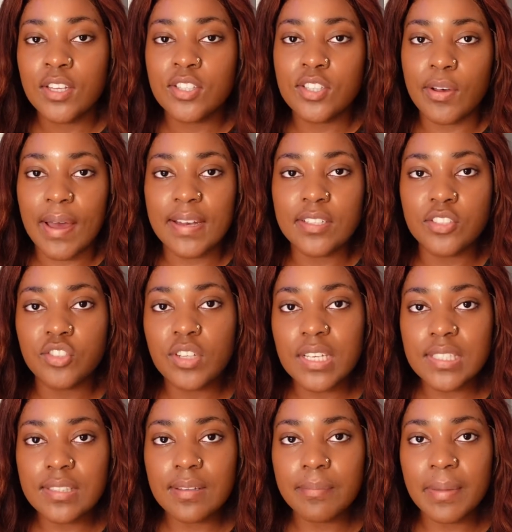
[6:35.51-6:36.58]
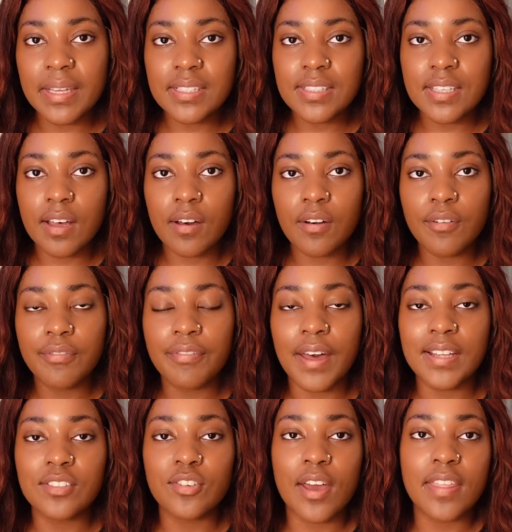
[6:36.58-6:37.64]
So I distressed them myself.
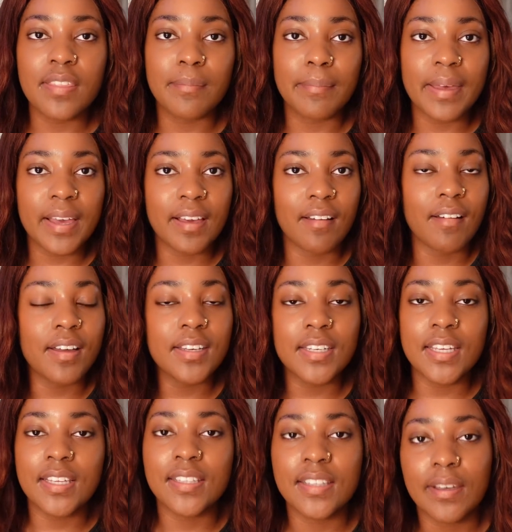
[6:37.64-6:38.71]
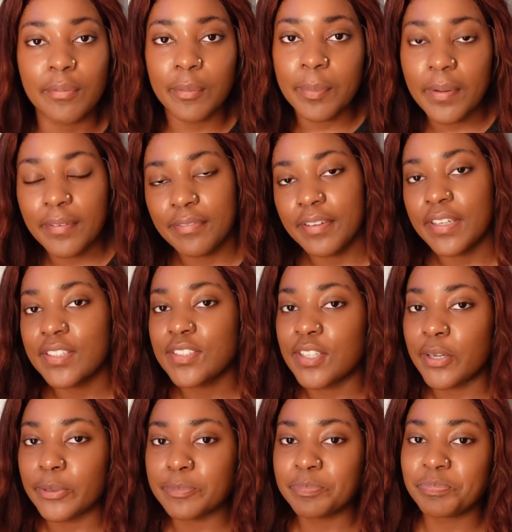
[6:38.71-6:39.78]
I tried them back on and they were perfect.
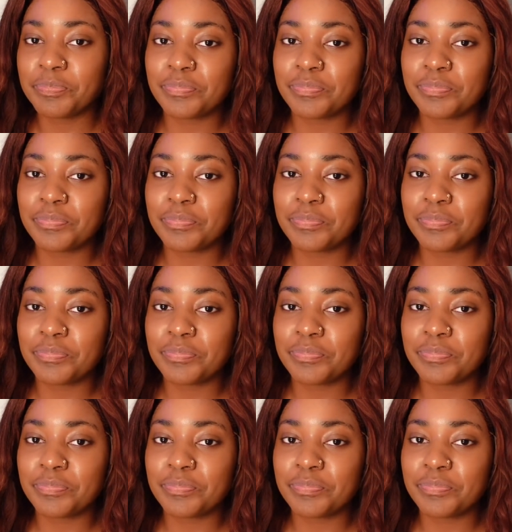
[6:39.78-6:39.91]
So